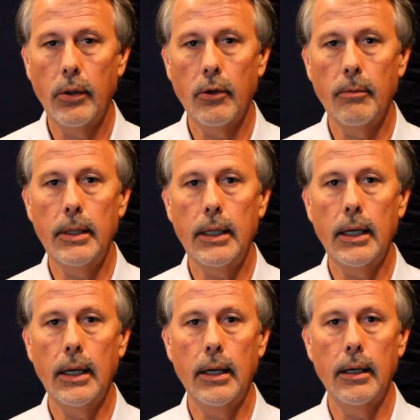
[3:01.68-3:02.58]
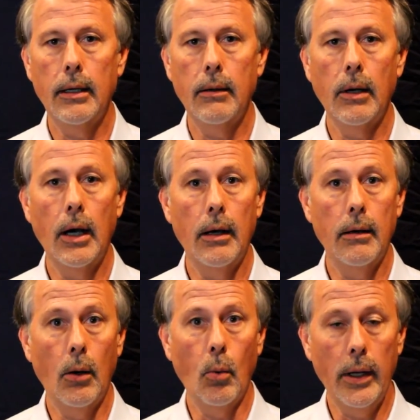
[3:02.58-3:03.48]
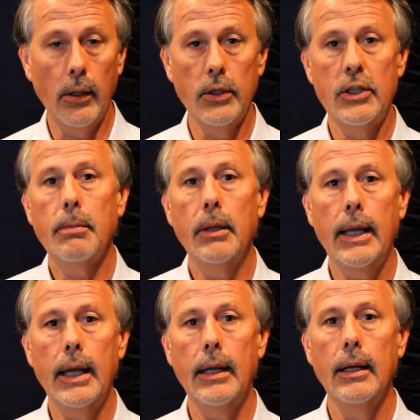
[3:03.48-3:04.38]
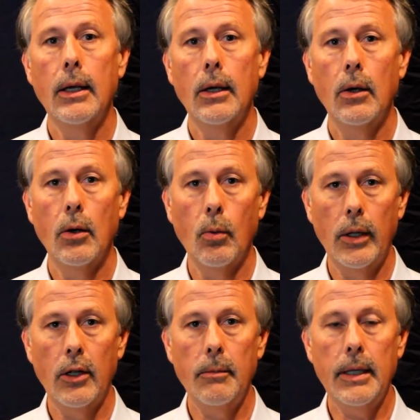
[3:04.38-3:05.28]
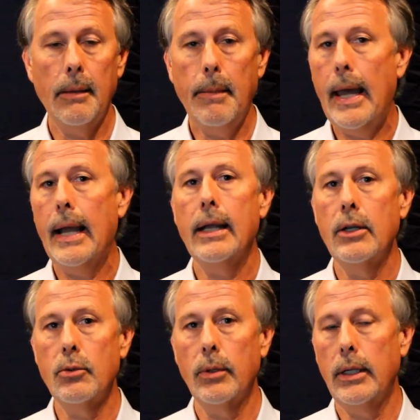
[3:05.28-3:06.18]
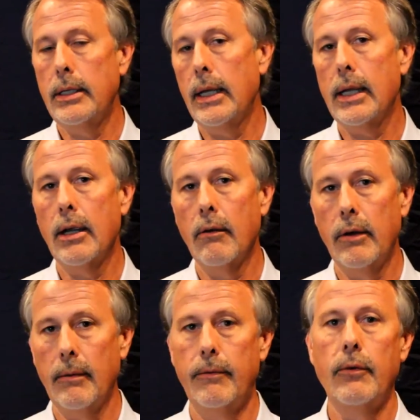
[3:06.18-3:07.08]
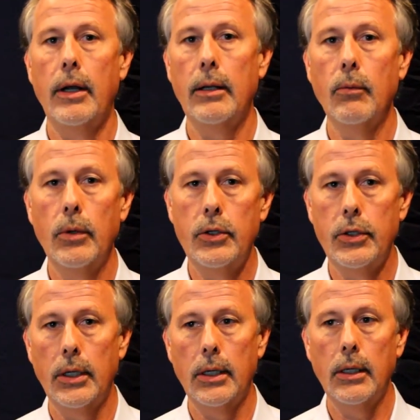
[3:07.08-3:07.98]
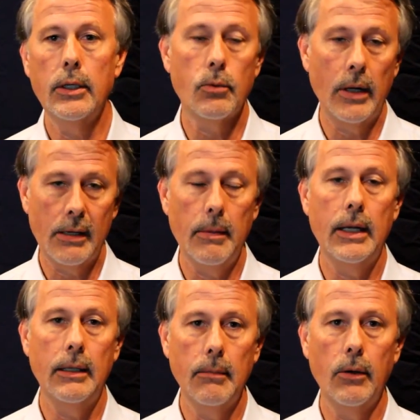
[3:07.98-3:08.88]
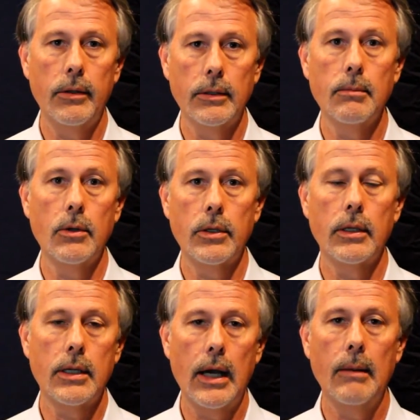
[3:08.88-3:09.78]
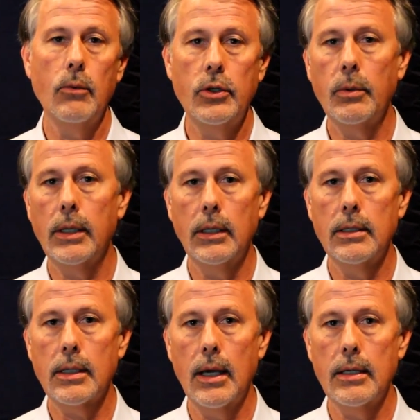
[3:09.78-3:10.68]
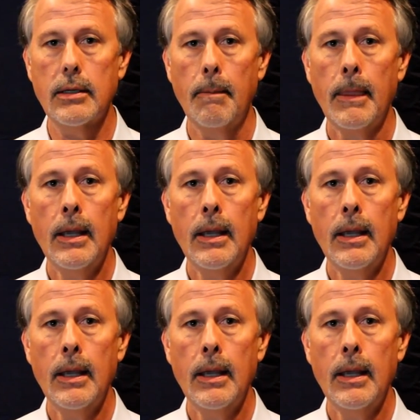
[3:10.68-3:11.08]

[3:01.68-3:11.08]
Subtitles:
whether it be a wellness plan or whether it be a package where they take care of it up front, which is recommended most of the time, which you can discuss.